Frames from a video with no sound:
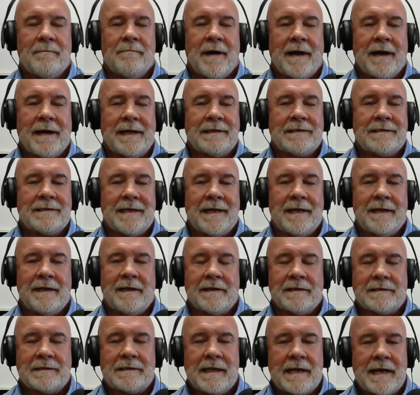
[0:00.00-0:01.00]
mindset
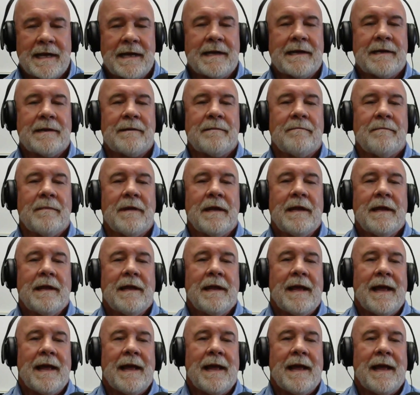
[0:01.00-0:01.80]
has come